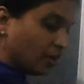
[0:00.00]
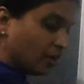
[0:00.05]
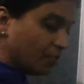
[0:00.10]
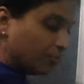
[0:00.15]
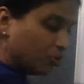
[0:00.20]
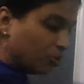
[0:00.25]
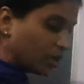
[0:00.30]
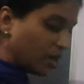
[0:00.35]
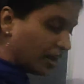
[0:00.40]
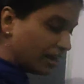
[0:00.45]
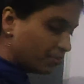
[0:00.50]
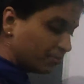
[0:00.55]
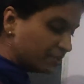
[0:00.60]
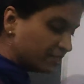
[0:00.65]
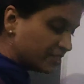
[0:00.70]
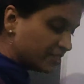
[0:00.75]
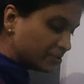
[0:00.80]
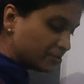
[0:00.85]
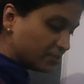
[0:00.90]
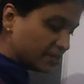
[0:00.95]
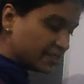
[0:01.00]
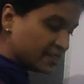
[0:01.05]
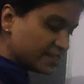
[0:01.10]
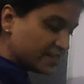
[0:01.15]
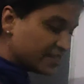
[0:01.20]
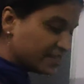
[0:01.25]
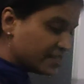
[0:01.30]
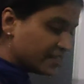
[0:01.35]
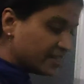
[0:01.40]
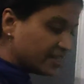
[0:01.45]
apocarpus is
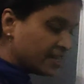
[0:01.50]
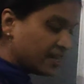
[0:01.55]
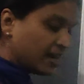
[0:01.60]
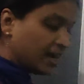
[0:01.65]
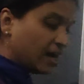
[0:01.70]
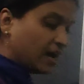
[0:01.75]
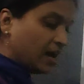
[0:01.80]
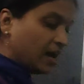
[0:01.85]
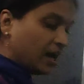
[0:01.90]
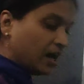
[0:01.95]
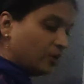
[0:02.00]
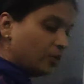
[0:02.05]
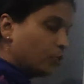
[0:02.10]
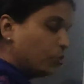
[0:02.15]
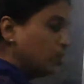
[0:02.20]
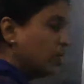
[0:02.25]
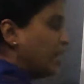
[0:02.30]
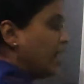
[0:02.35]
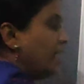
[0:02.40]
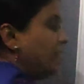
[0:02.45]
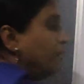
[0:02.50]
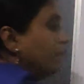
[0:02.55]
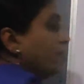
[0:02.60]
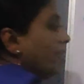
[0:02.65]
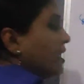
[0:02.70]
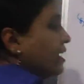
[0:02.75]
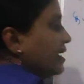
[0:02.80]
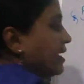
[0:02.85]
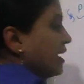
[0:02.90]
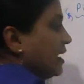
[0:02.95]
present in Annona and
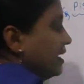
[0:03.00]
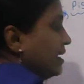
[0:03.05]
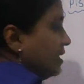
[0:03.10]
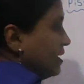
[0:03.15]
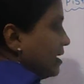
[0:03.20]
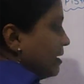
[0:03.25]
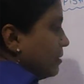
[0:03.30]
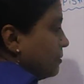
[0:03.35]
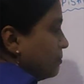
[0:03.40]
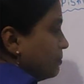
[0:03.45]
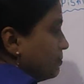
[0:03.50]
Michaelia.